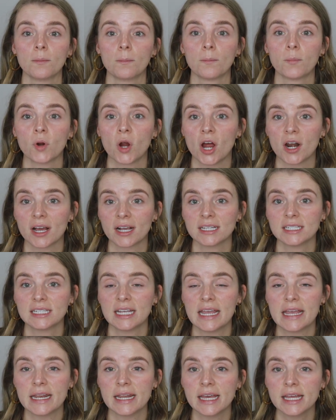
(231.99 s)
products
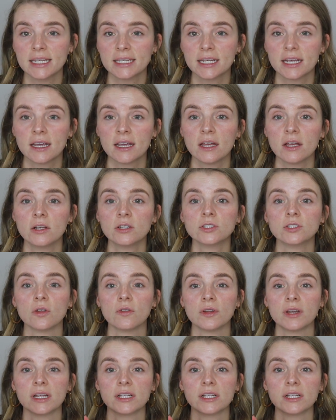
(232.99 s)
in it so that